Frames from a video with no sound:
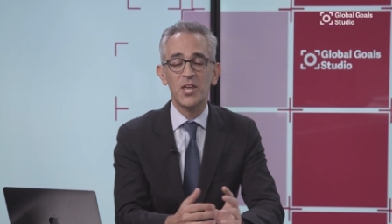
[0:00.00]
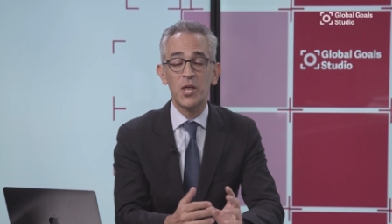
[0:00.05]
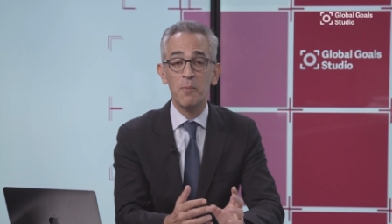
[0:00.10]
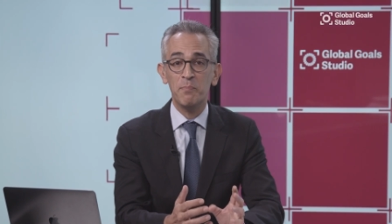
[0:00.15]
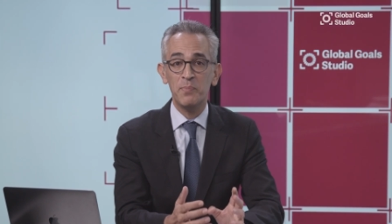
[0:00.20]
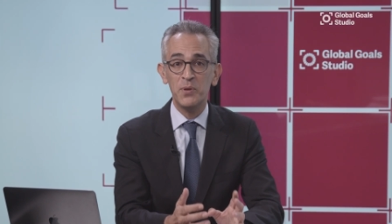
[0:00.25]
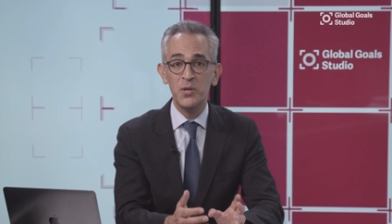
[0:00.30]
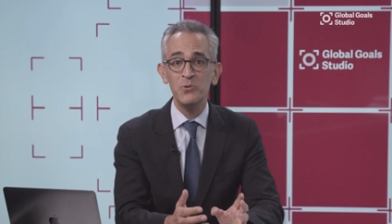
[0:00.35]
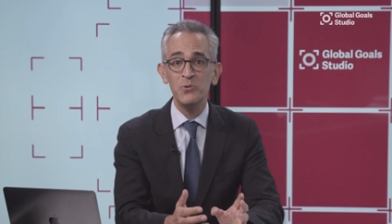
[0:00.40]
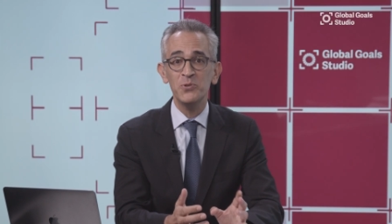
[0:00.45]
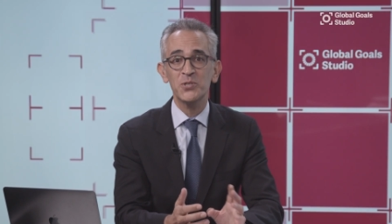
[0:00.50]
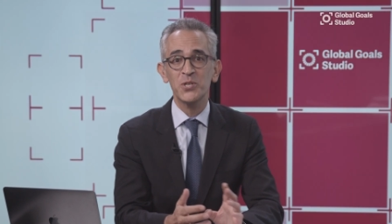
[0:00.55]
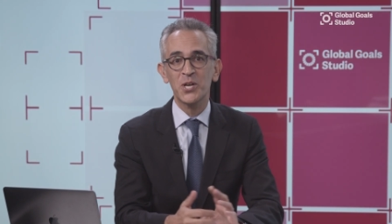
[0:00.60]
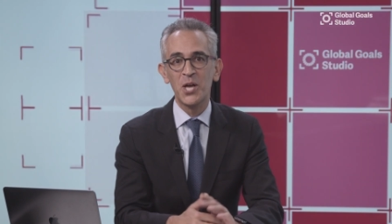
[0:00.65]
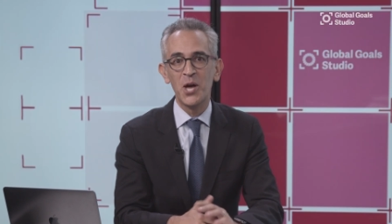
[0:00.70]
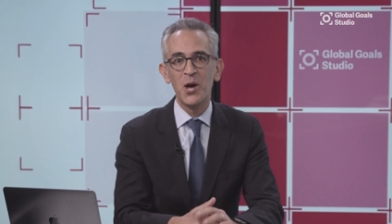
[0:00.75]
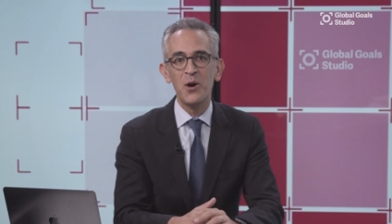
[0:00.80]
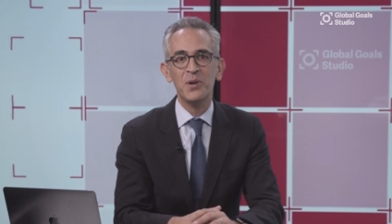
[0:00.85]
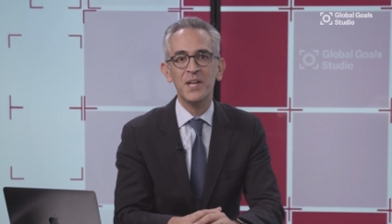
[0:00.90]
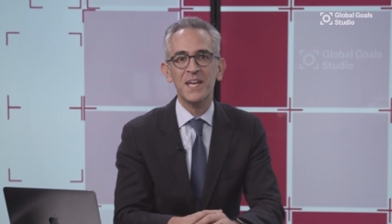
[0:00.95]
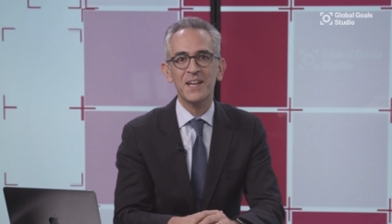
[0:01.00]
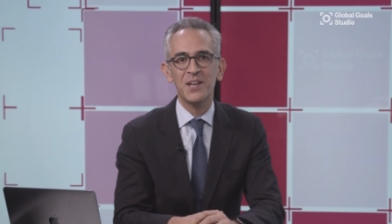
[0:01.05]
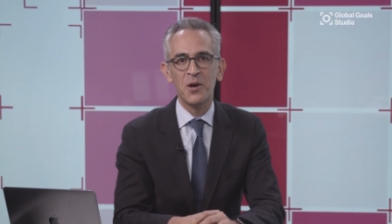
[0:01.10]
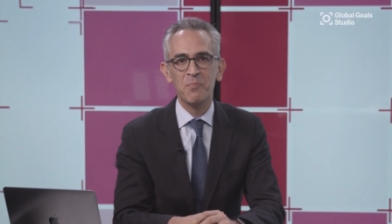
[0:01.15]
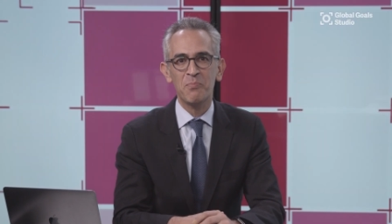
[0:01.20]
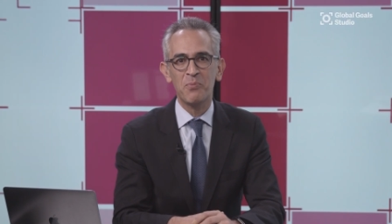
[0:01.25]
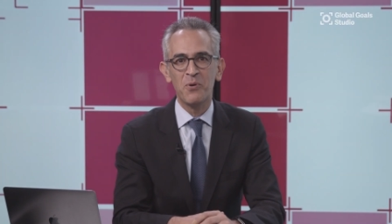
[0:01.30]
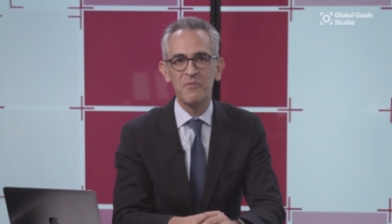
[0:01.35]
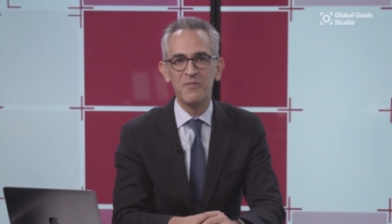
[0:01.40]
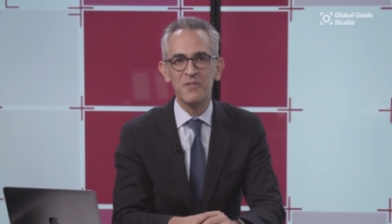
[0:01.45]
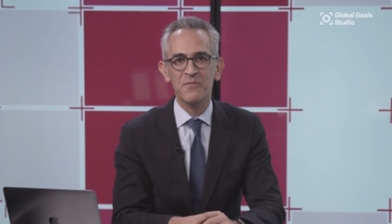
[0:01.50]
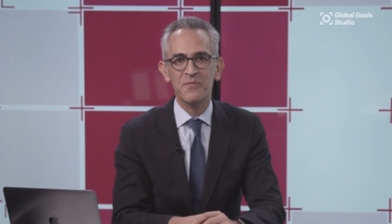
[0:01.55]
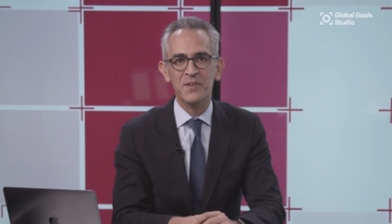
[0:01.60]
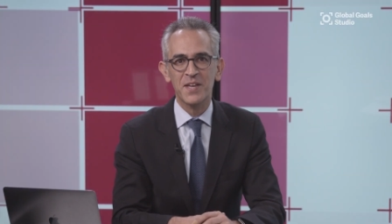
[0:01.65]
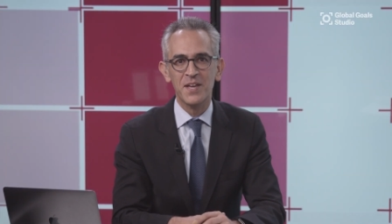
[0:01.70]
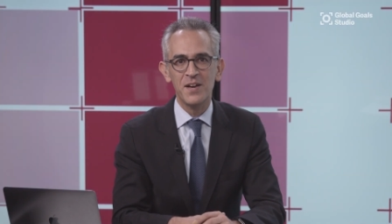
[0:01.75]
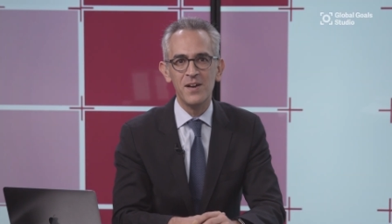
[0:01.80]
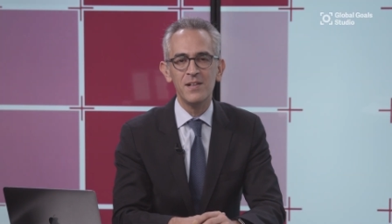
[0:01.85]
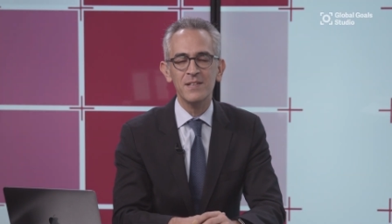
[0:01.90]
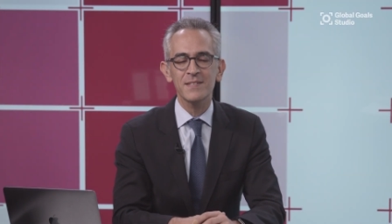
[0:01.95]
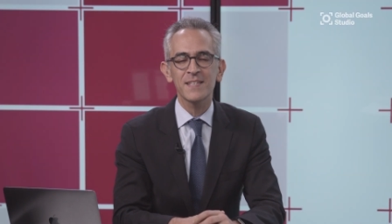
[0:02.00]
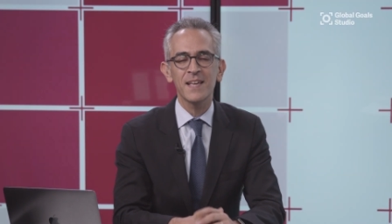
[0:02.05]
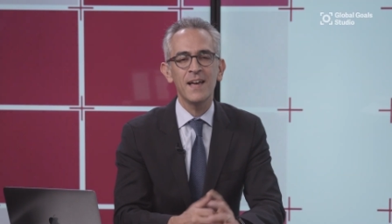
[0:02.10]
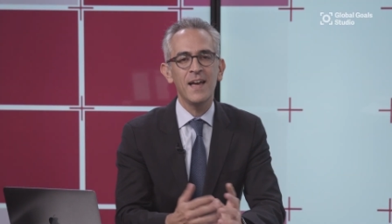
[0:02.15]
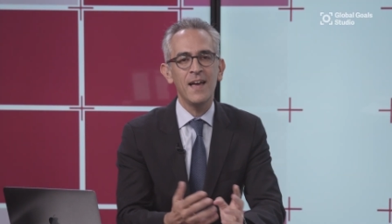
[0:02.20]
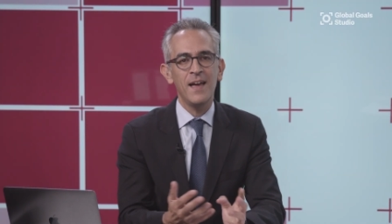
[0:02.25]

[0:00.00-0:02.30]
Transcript: computer coding nonprofit for girls,